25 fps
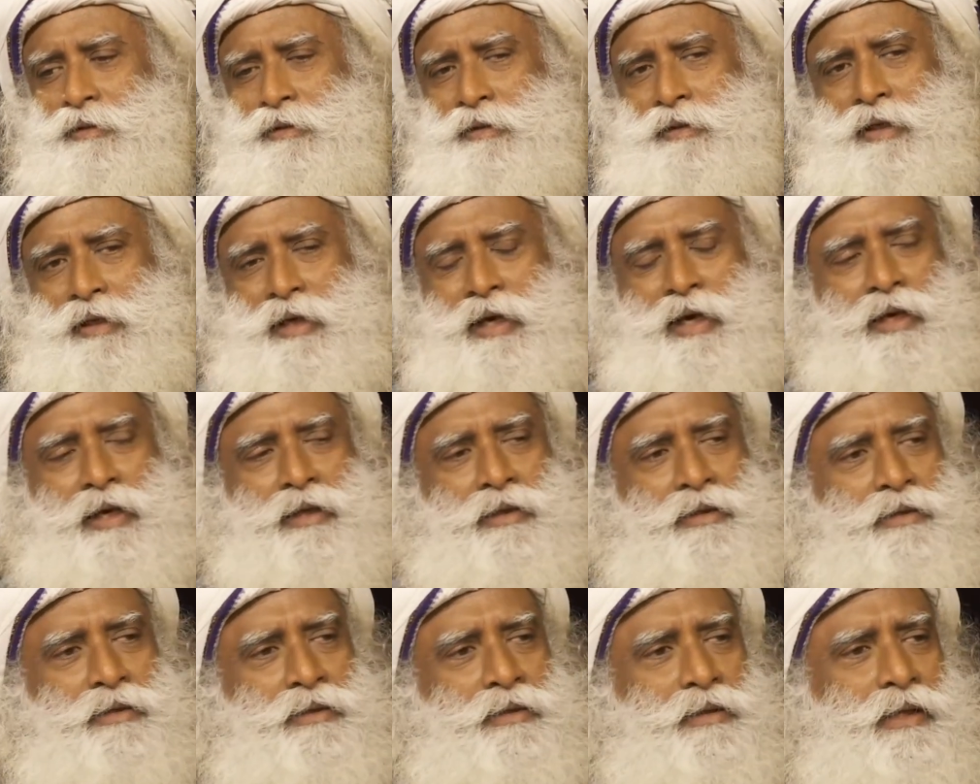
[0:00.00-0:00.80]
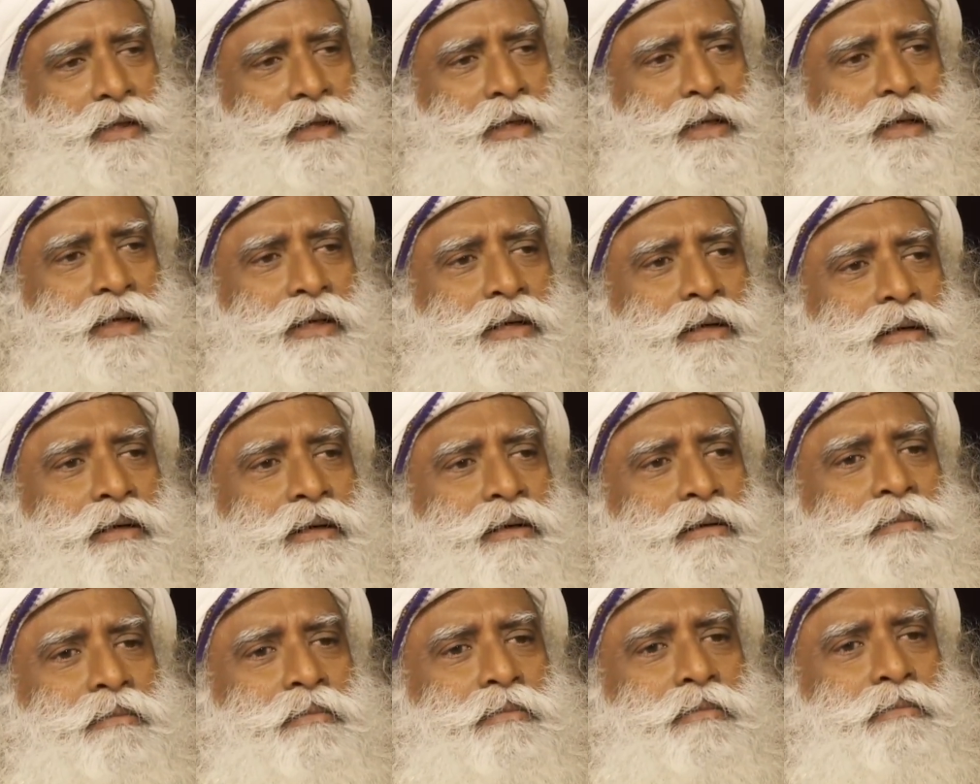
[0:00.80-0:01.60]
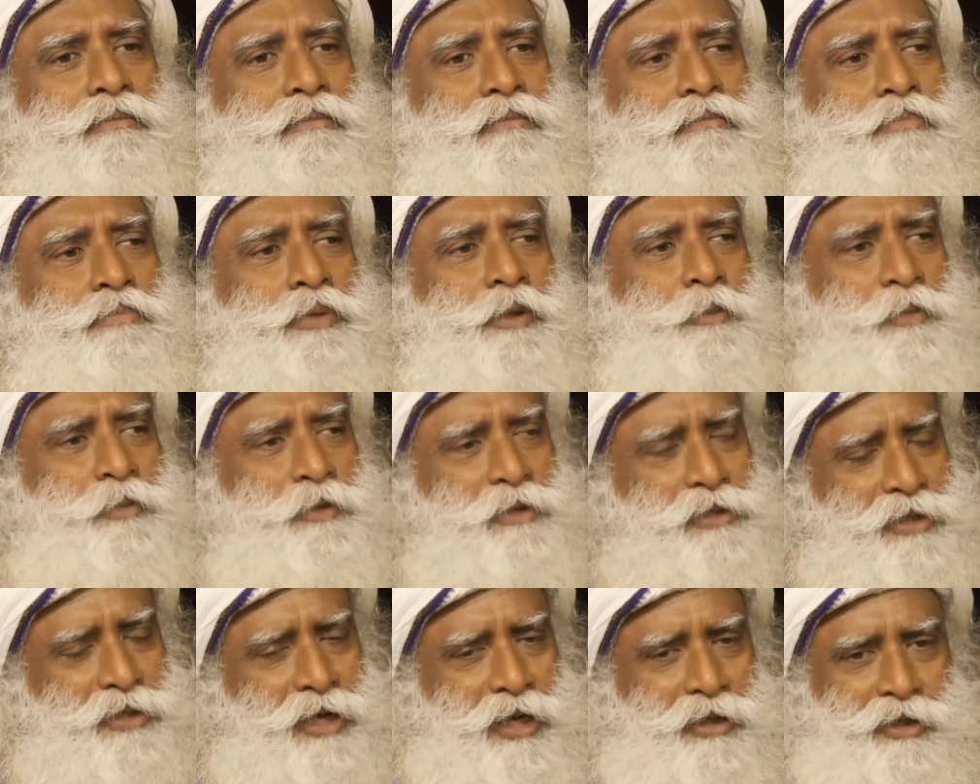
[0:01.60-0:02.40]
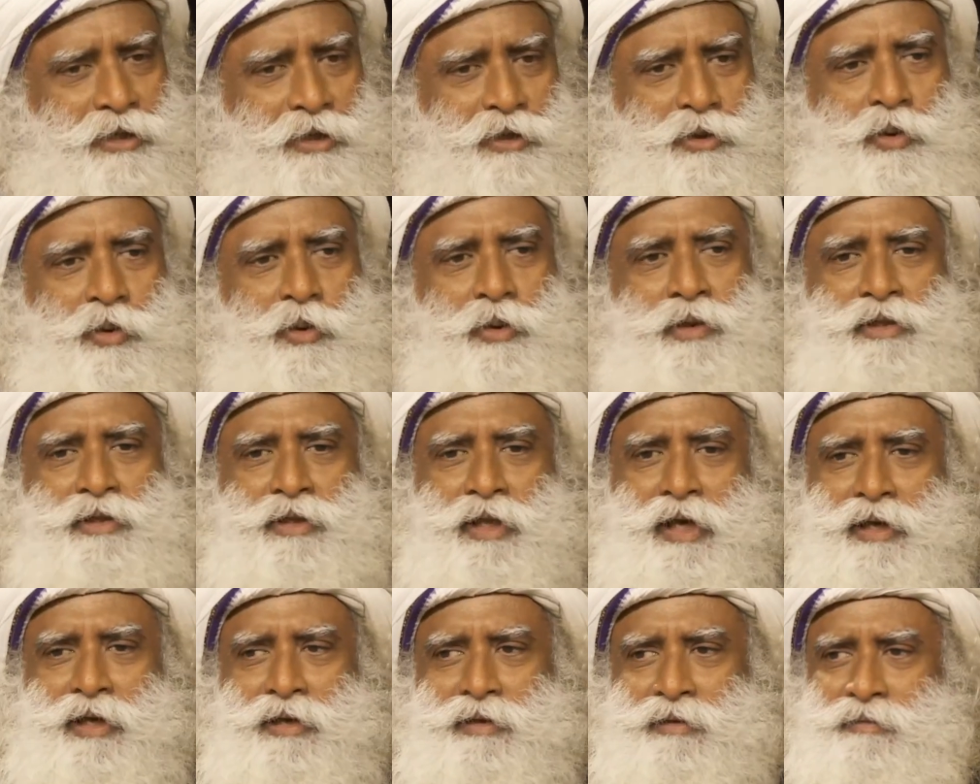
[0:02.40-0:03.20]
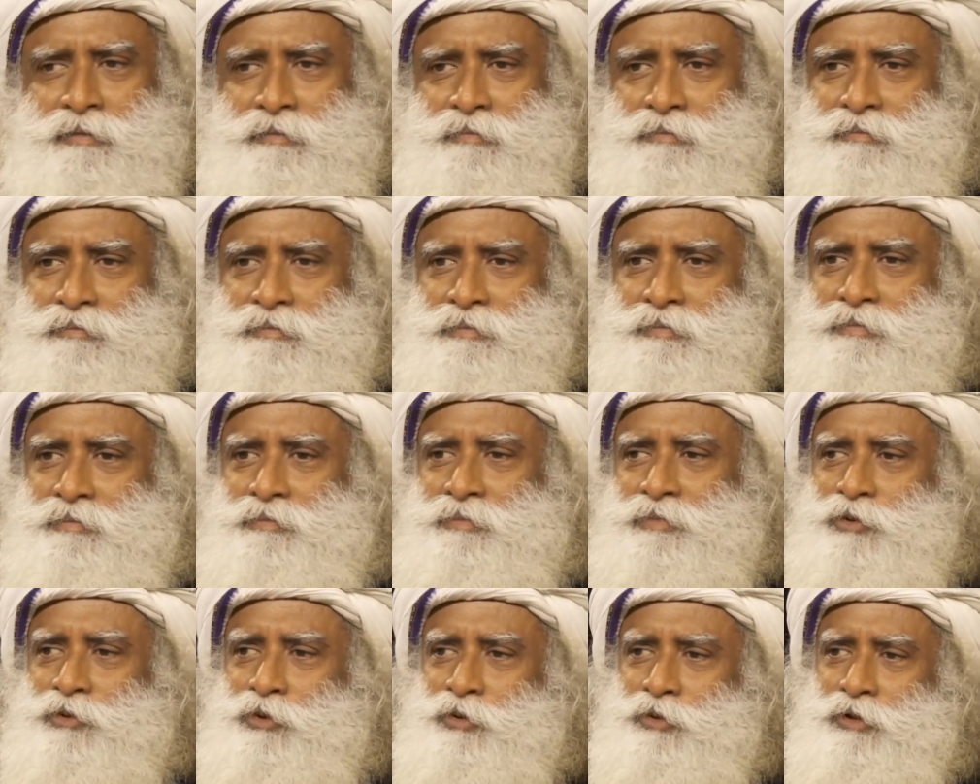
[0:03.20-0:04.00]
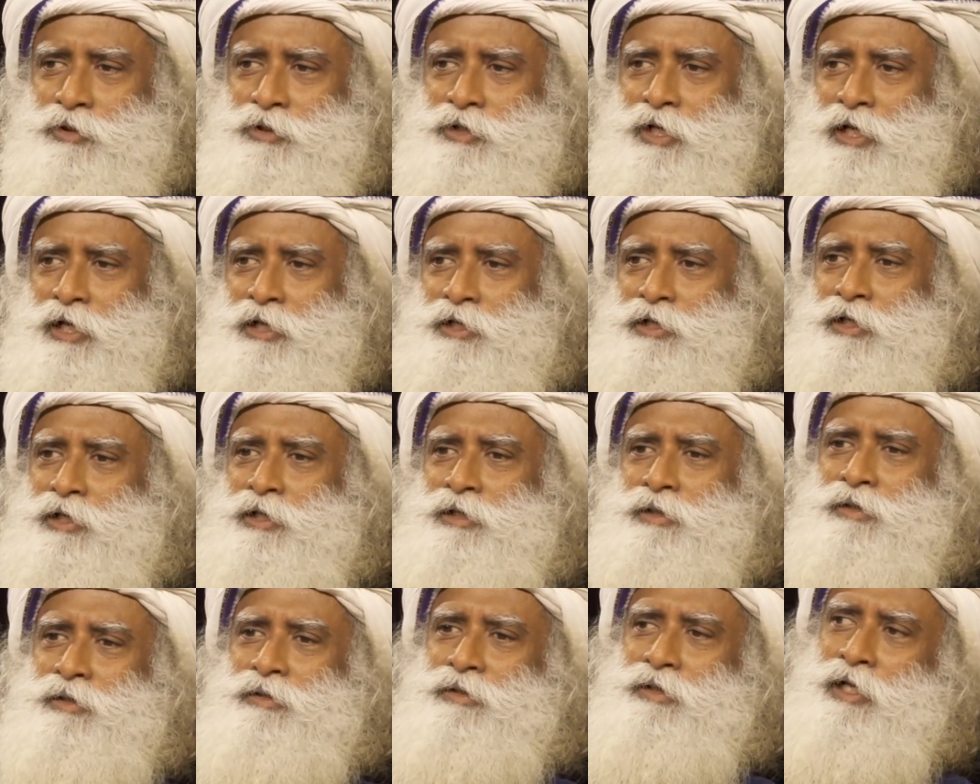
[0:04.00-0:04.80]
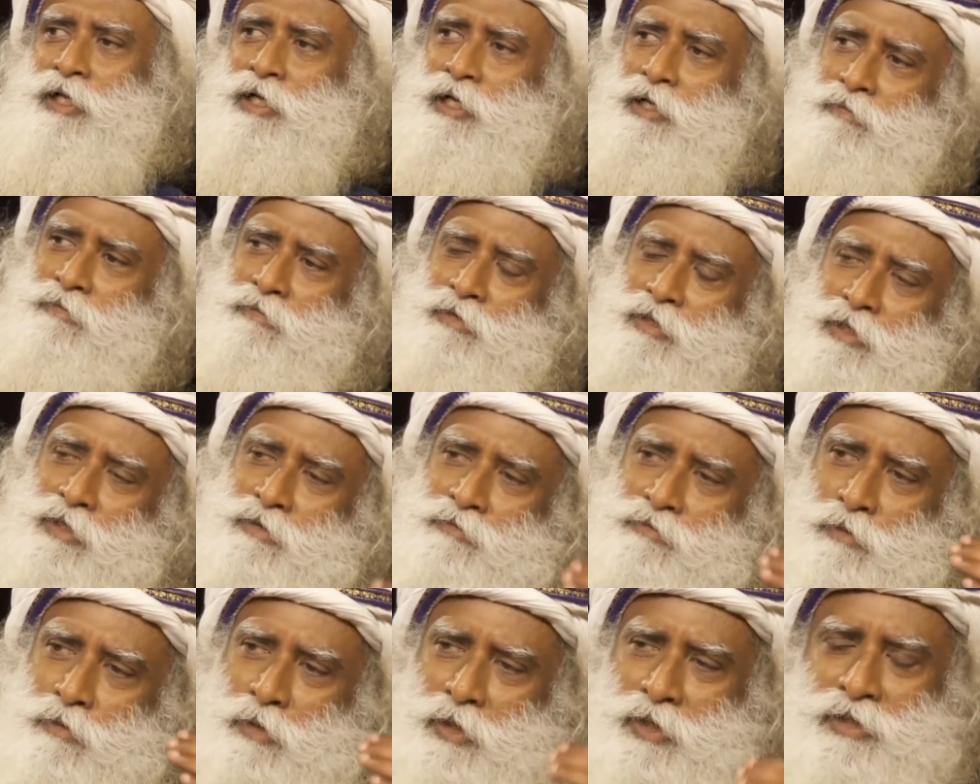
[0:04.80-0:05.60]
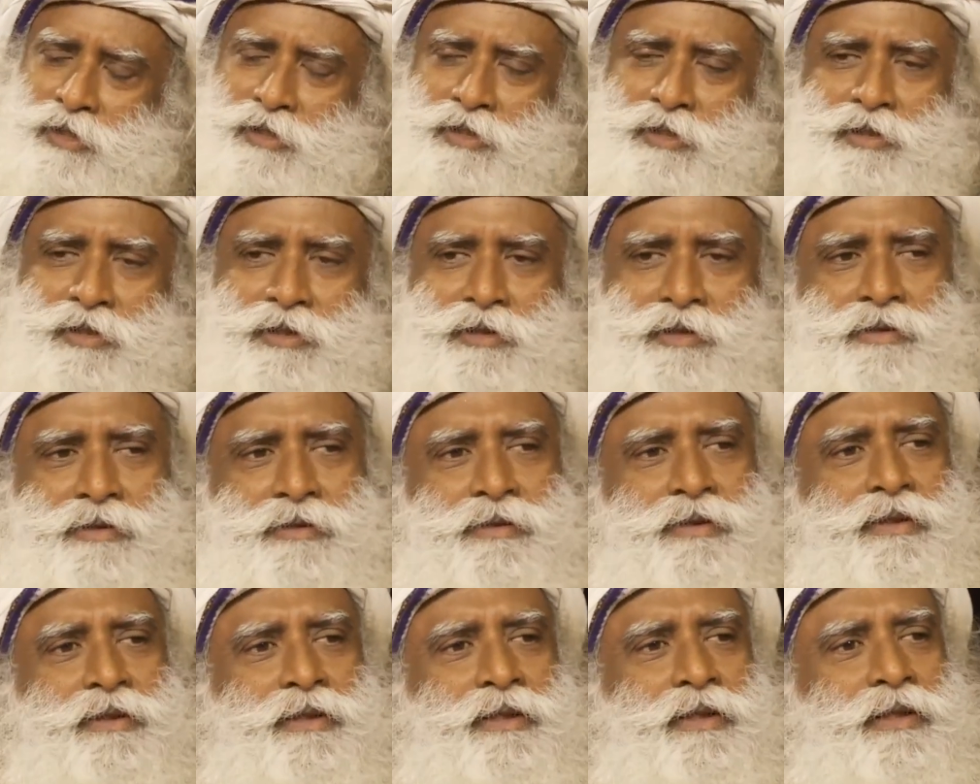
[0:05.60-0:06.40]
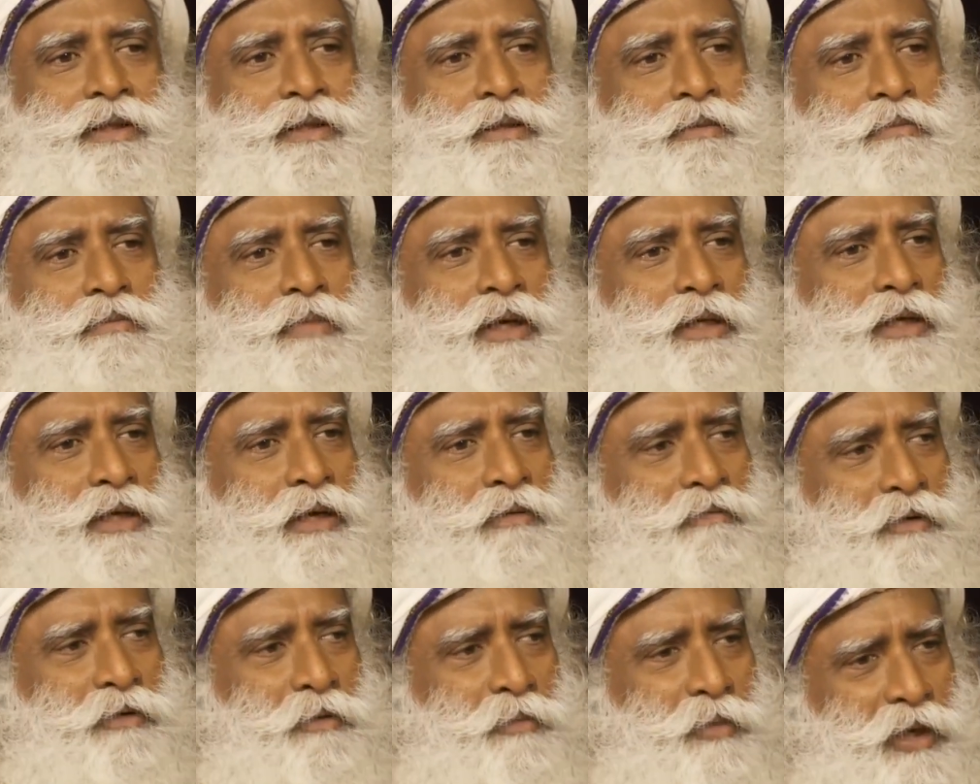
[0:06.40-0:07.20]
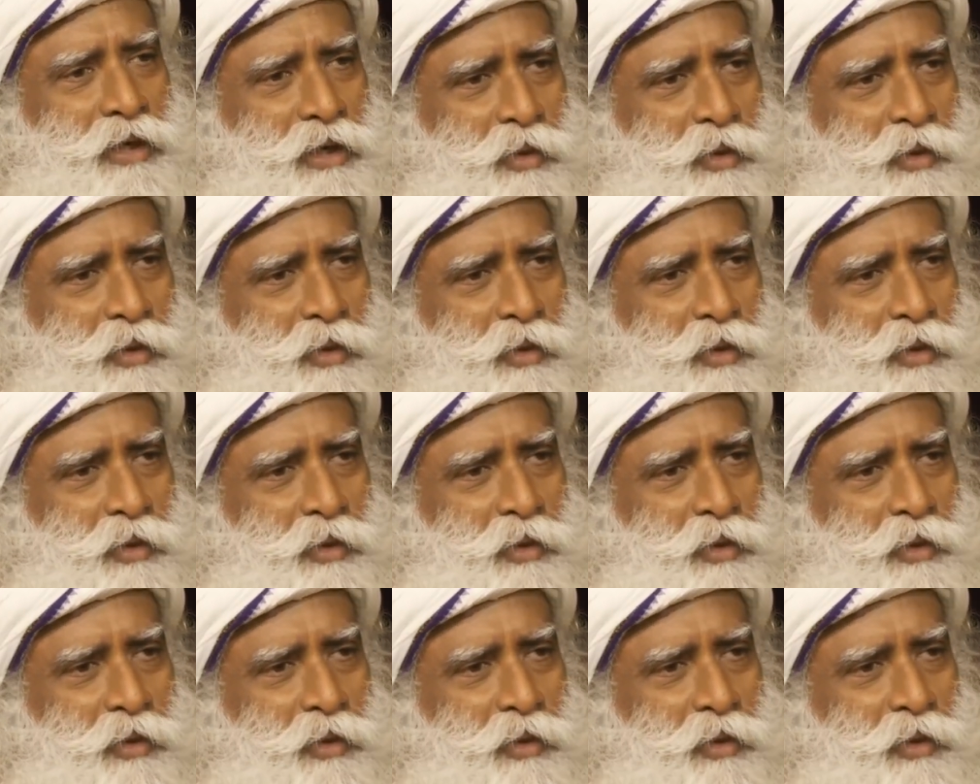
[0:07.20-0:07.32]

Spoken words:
and people started going there to the center. They lived in the forest, but everybody